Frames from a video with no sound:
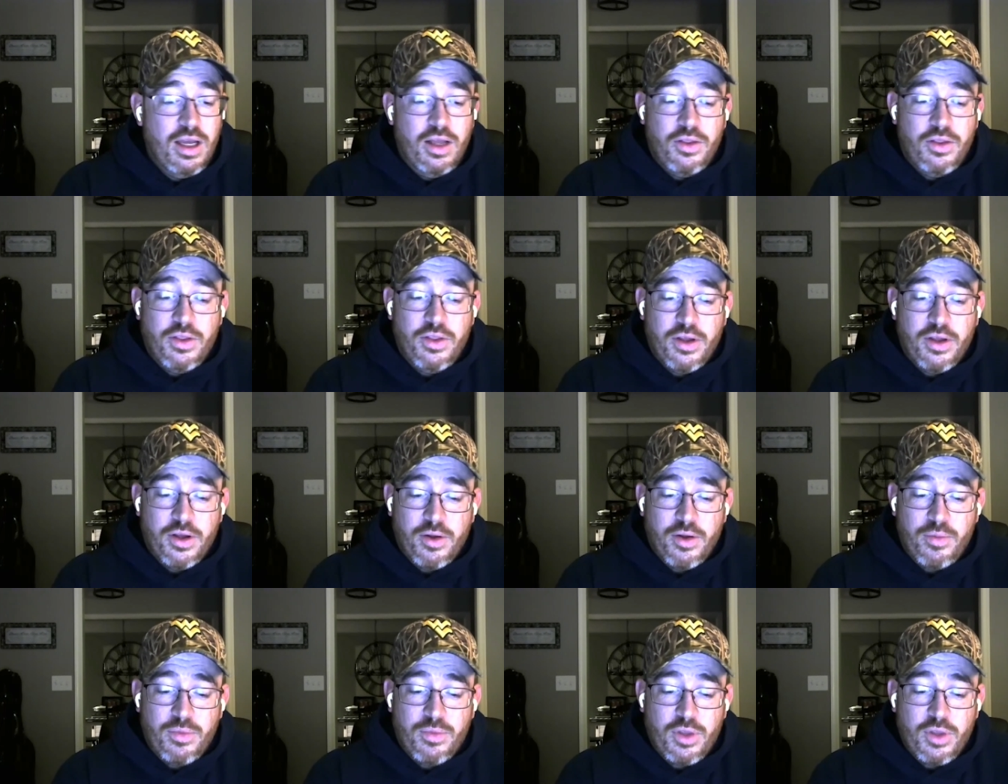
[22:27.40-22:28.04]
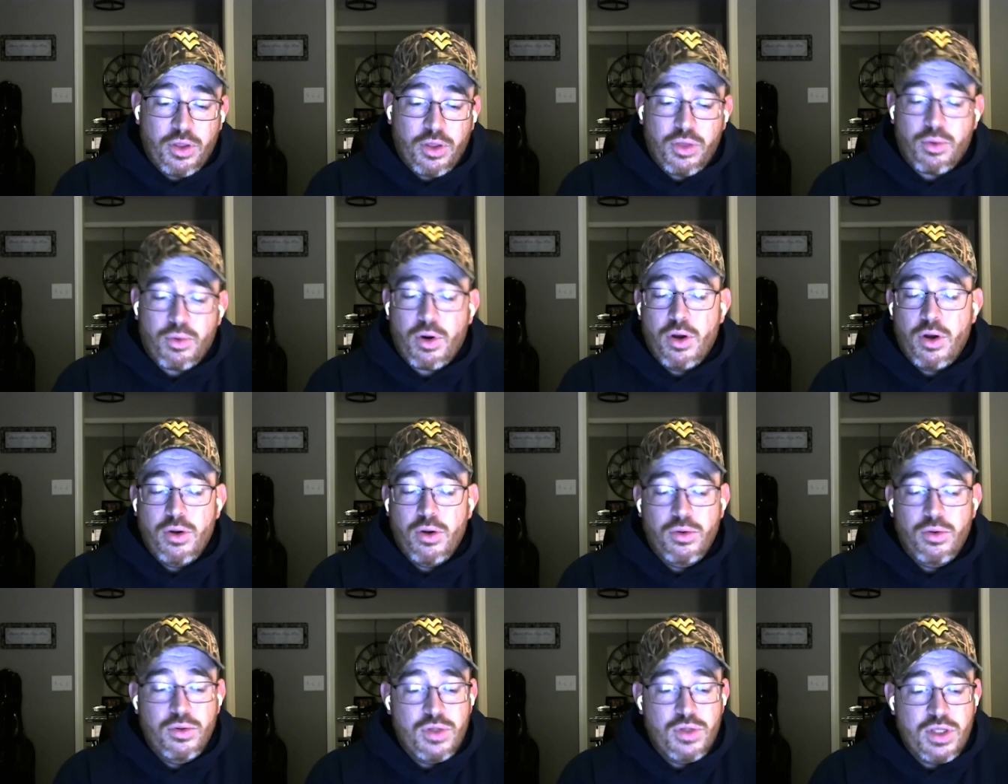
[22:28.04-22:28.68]
the the
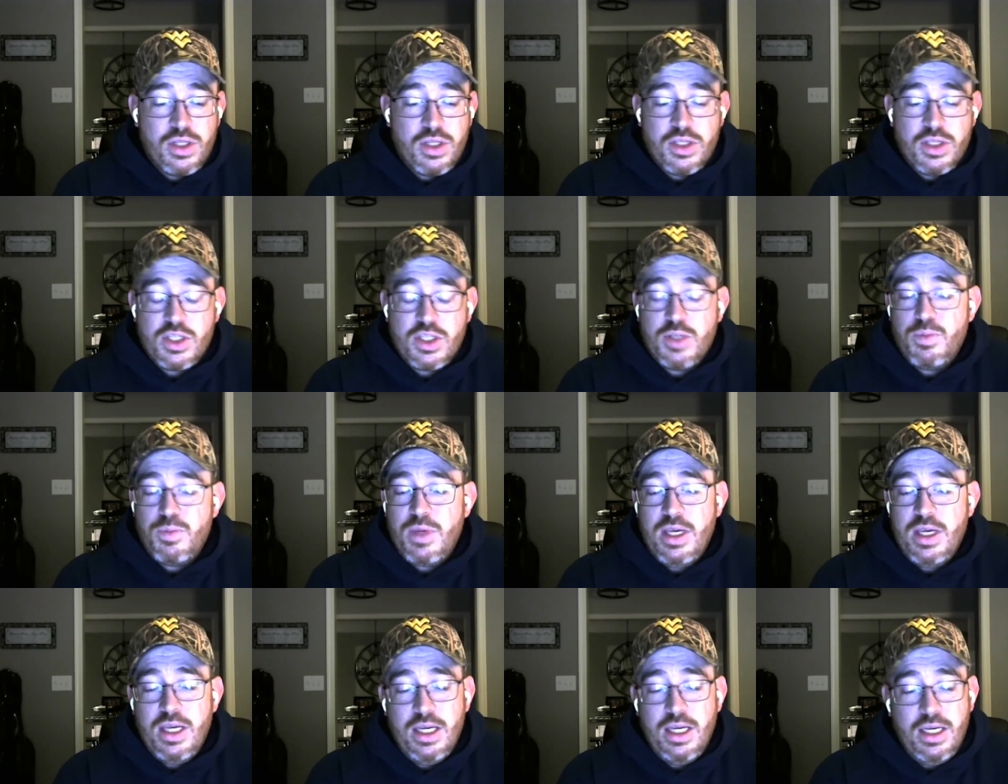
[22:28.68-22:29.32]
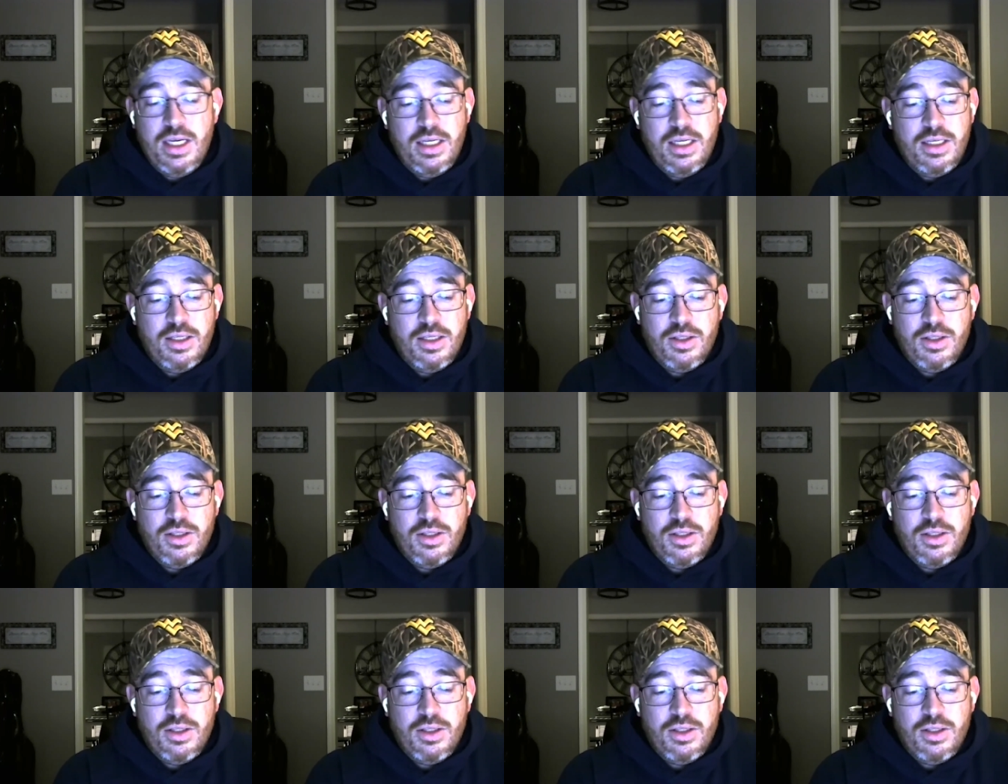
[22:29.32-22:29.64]
throws, the speed,